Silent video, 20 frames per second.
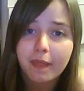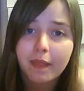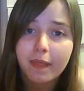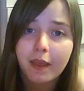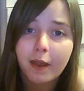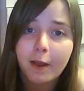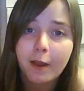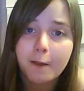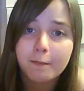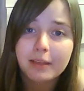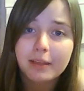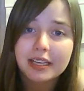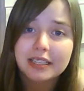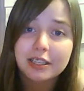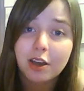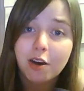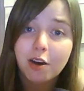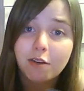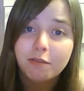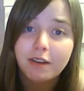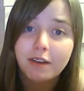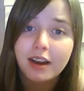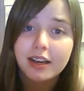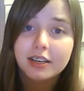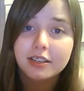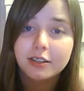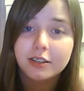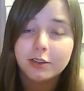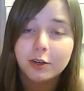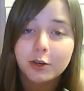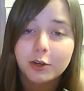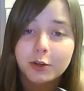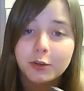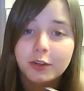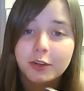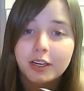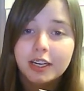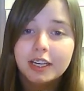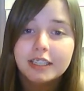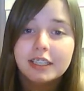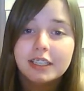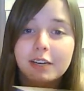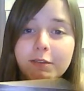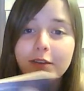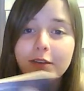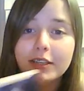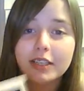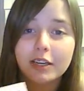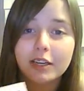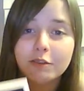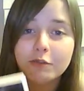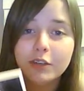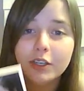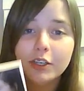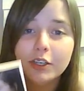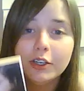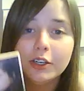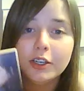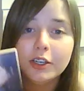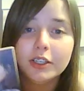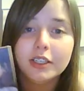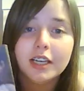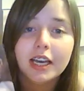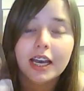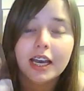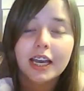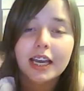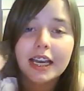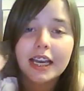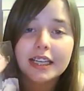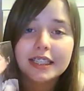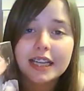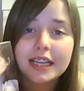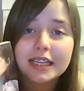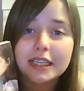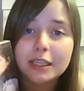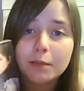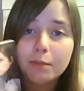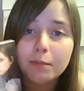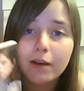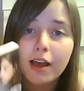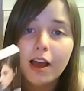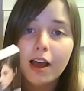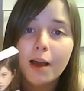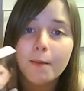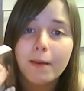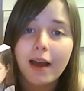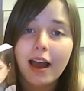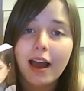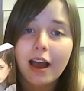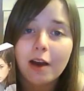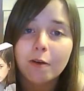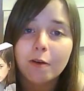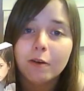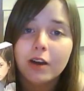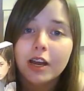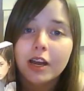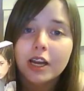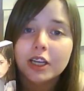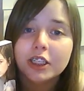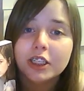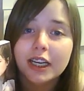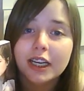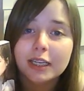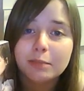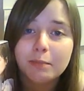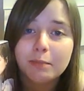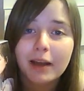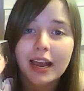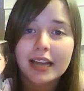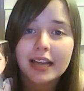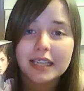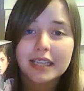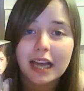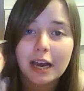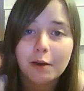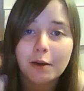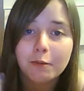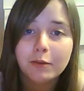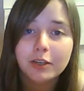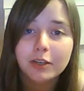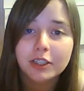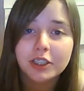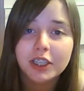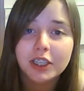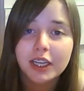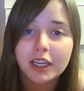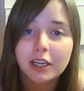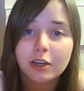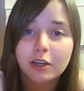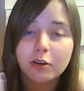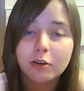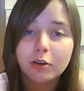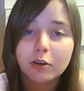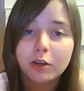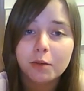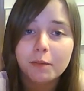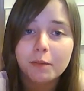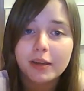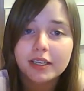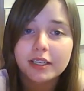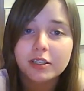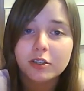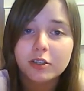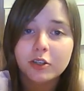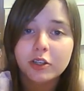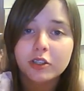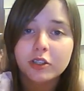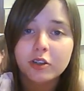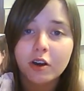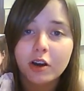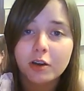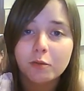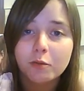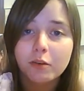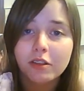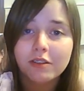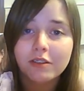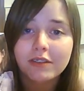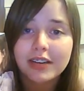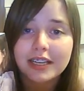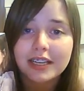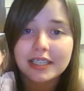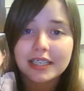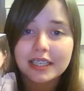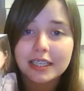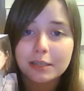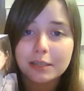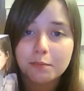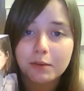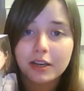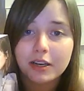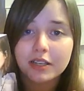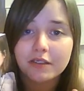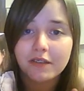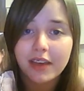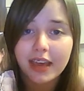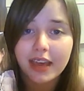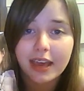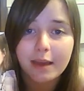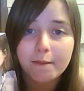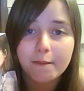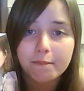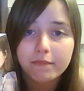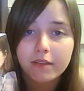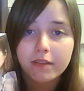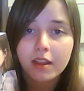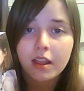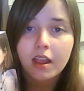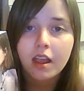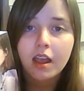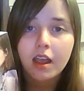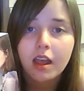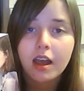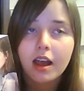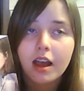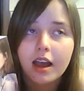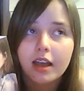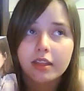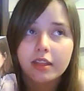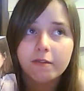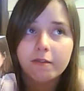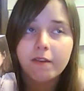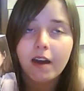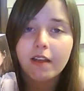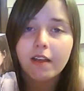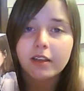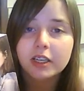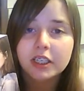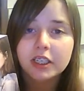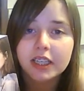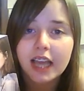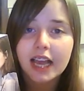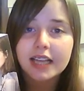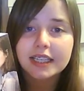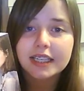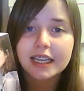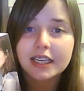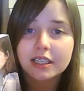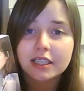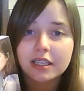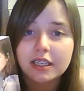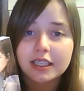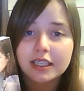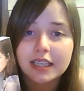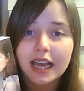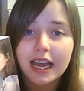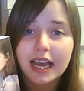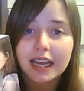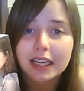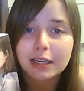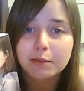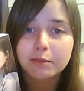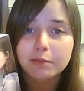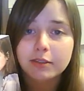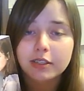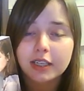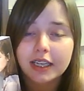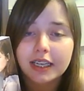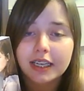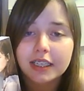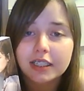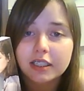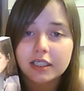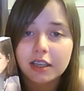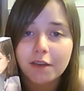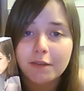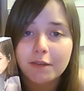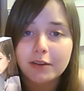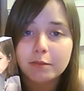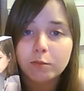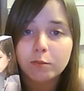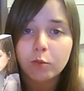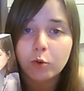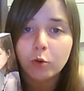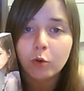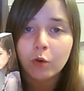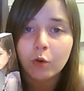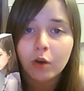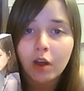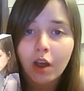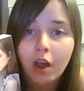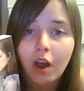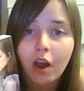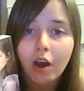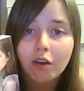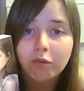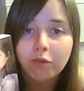his girlfriend, so definitely sounds really good. It says in the blurb how she explains how she committed suicide. One of the reasons is because of him, and the further she gets into the tapes, he discovers more of